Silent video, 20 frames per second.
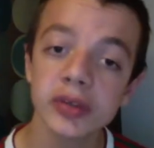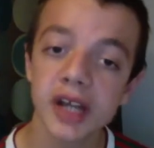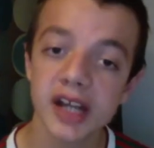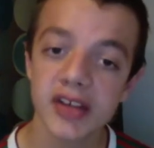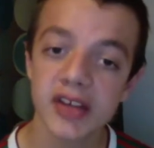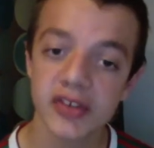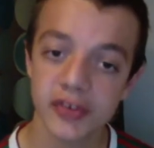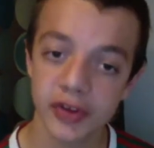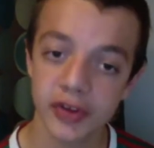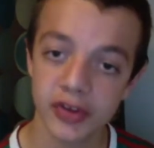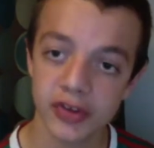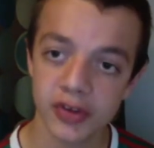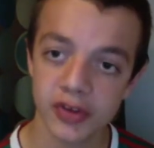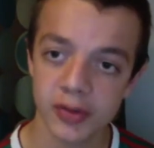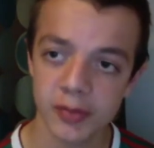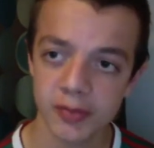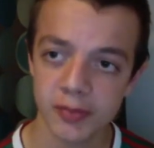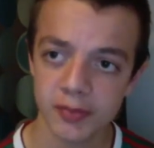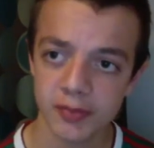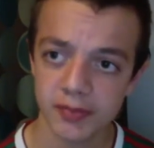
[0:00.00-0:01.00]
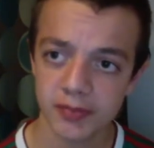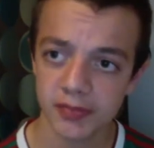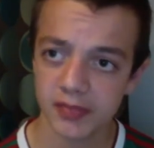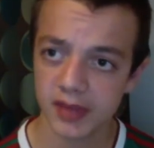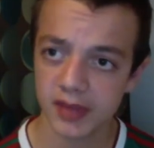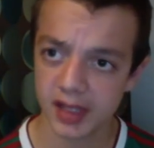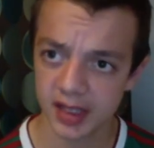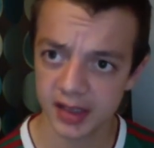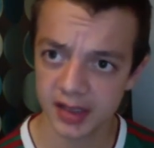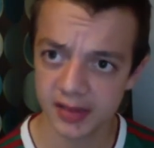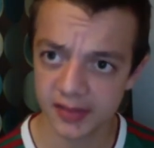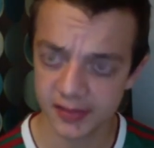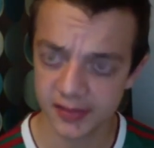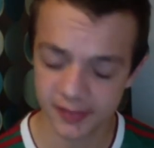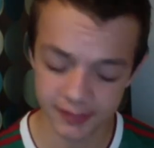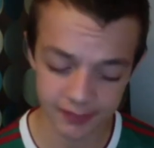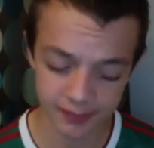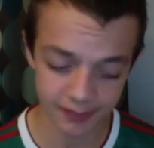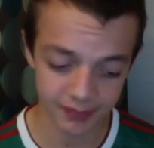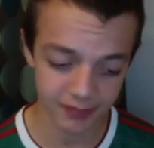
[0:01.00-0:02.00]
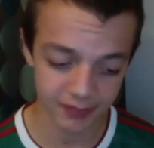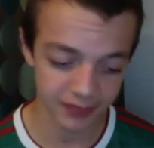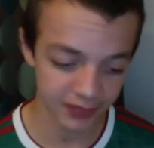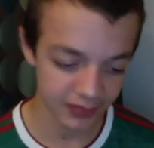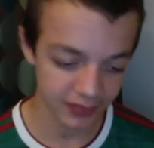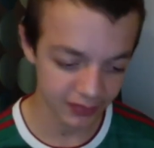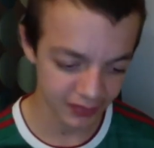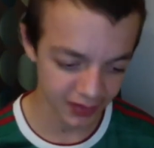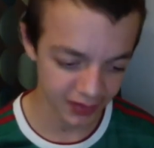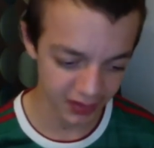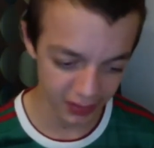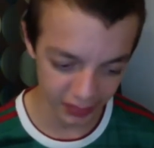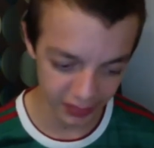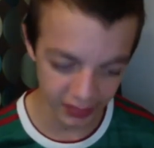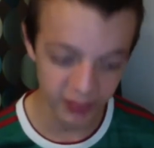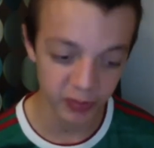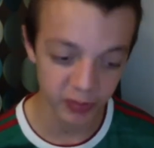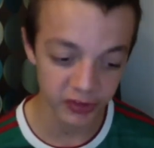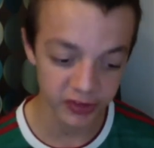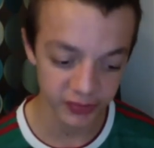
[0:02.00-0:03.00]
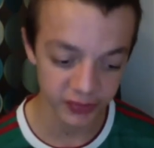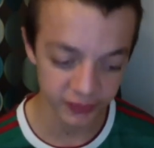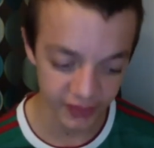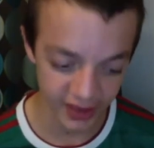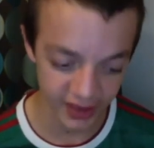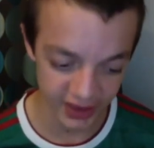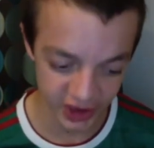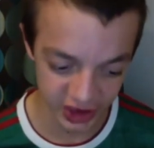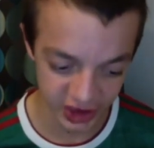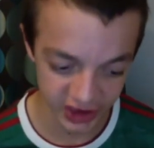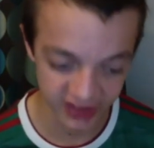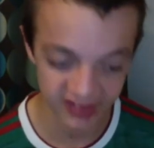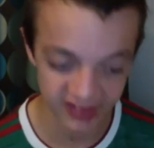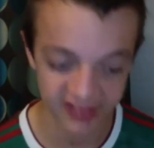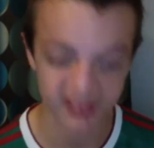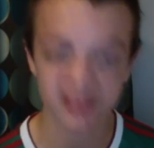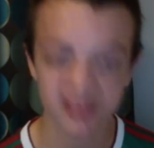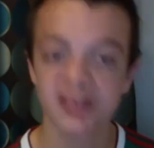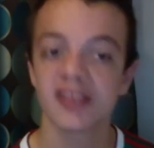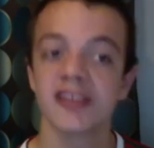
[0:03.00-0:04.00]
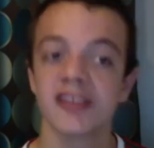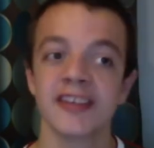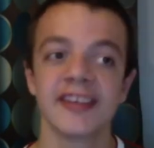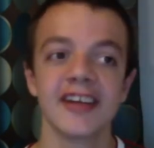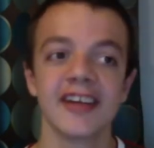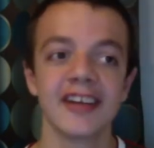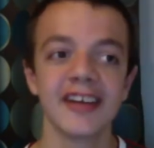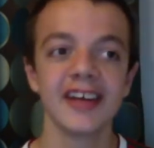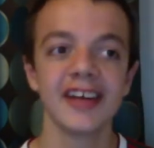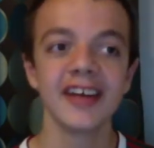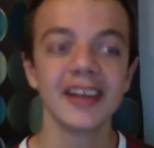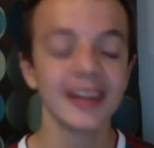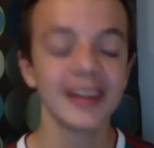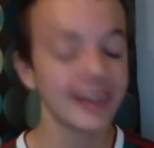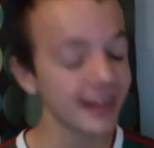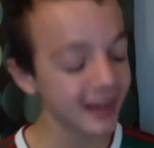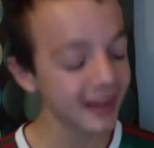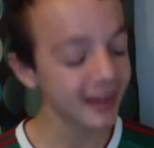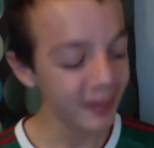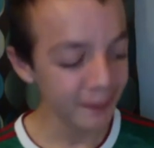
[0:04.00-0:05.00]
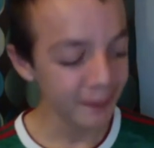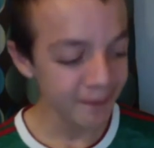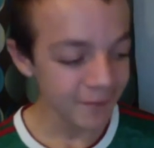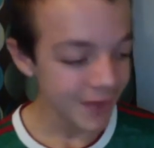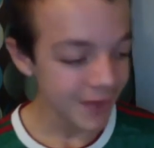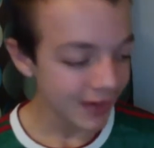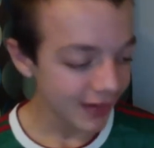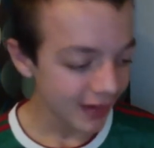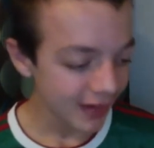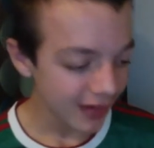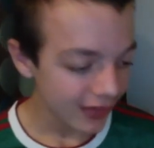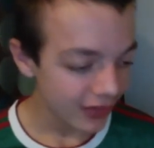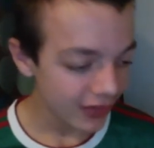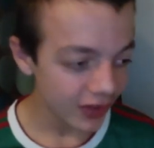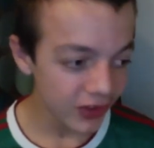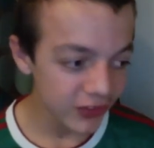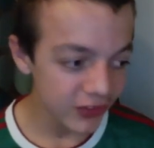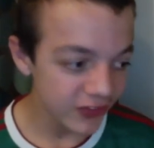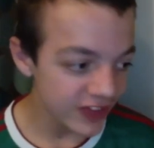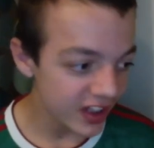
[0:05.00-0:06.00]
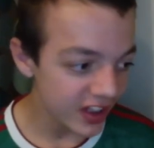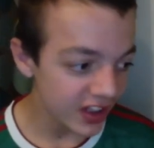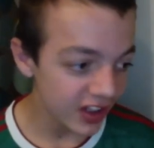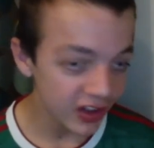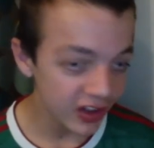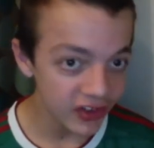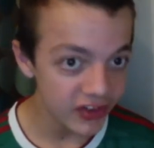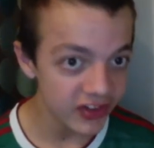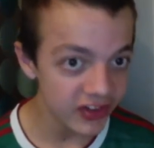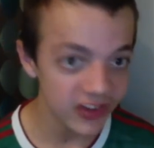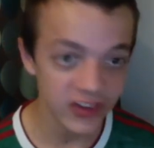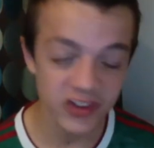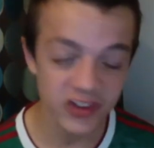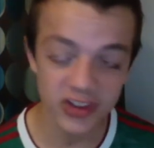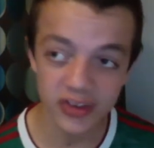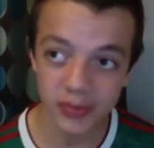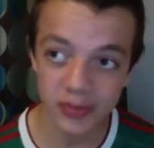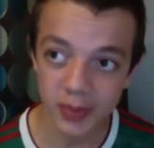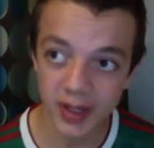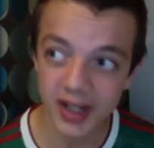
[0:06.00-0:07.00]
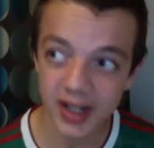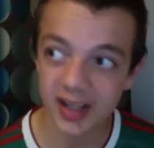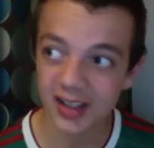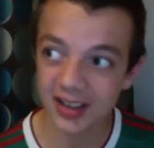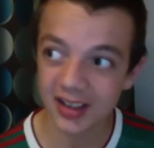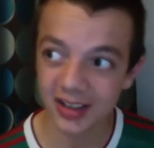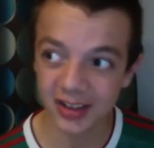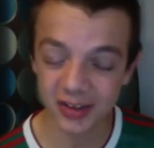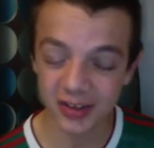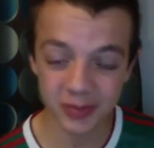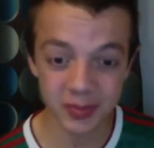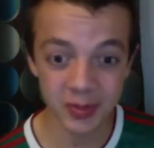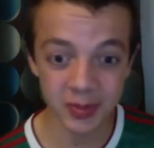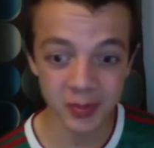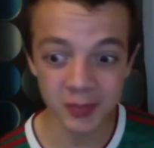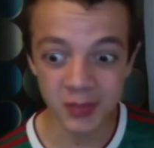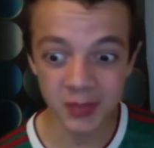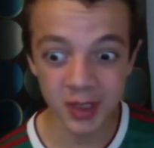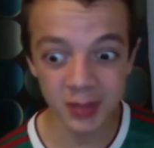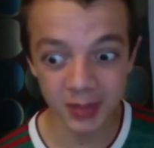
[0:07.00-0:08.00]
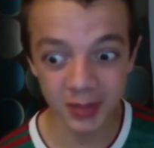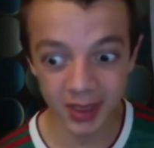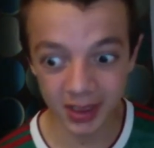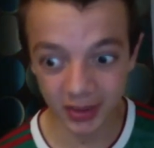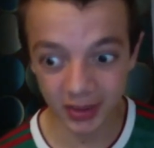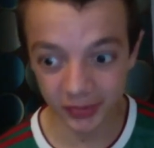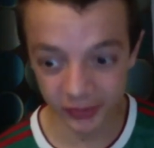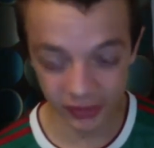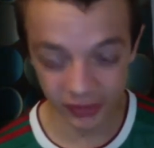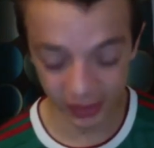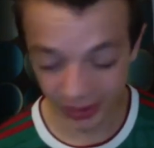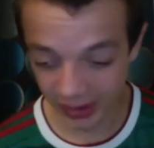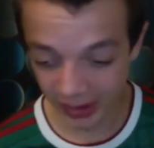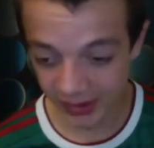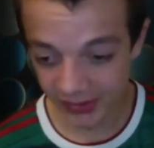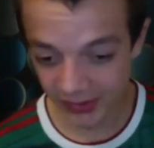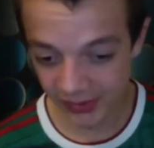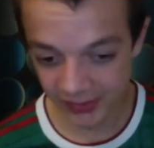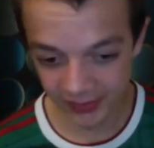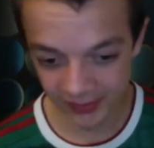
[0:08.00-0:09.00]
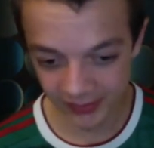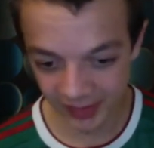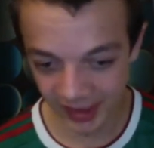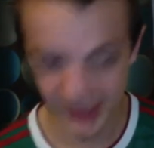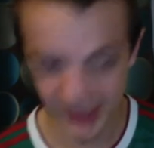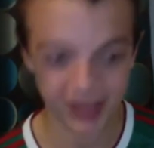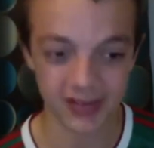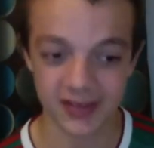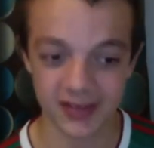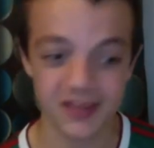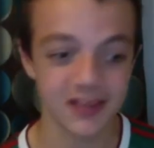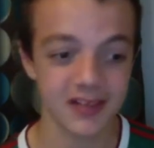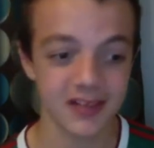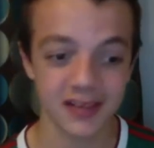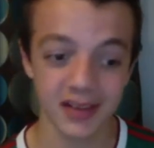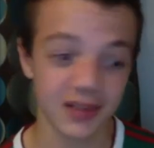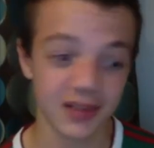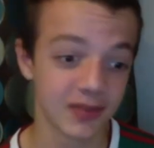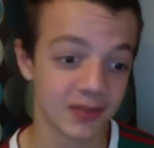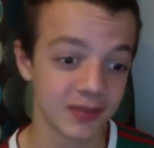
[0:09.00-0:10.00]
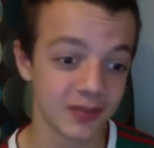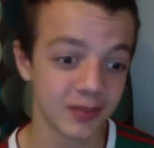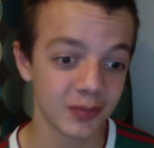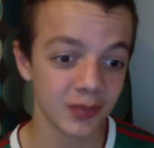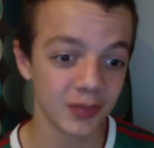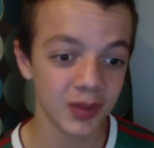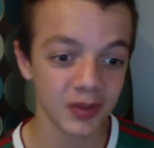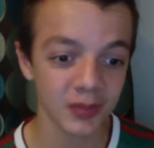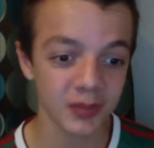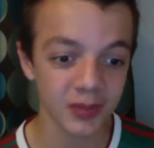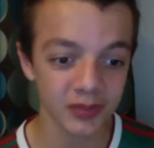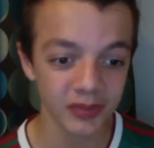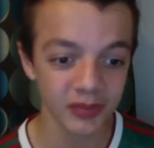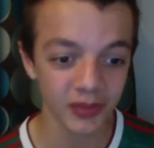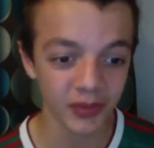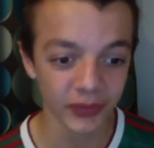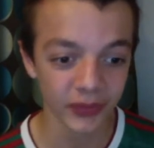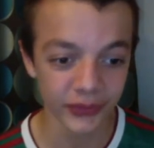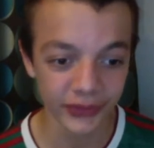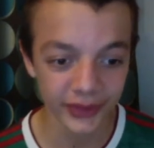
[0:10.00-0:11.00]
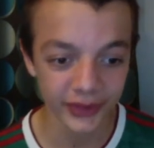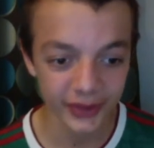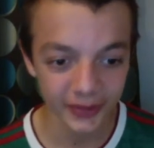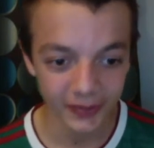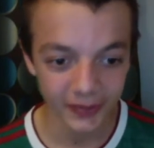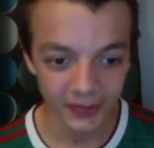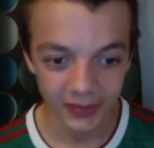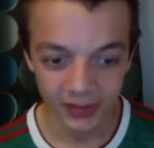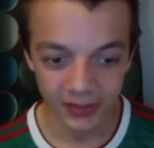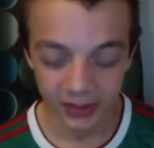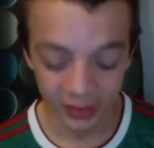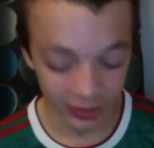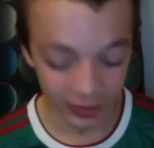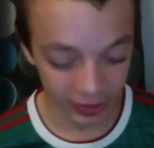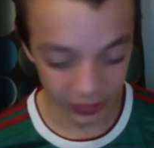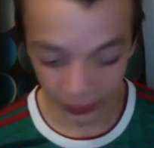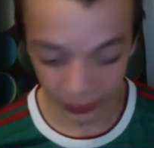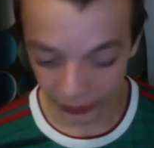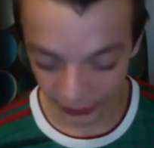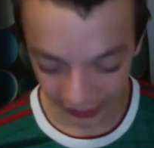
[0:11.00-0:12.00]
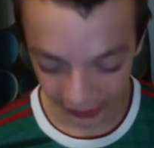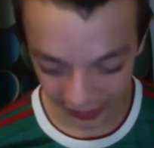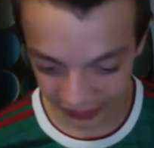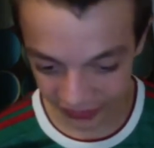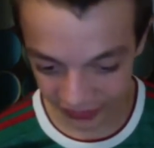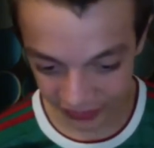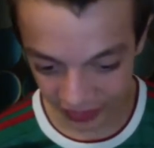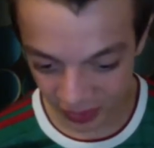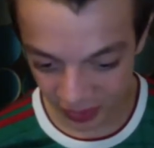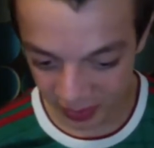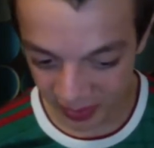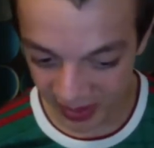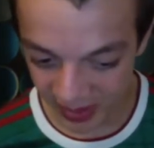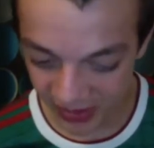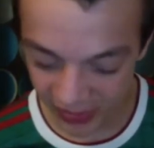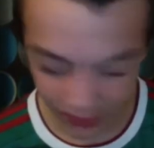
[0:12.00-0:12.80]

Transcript: had stood, and you know, it was a fraction, and those VAR decisions where it's been minimally offside, and you know, we've all called it stupid.